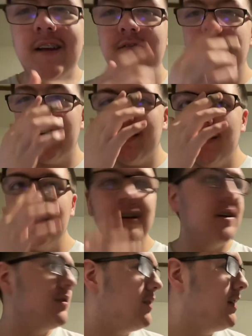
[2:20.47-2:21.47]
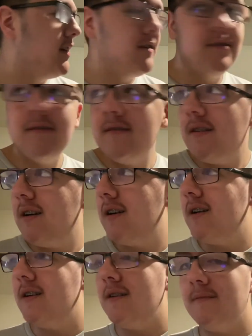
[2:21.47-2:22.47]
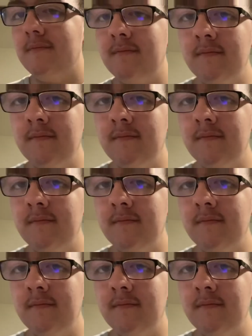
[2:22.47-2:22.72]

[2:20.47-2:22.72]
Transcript: fucking sucks right now. Um,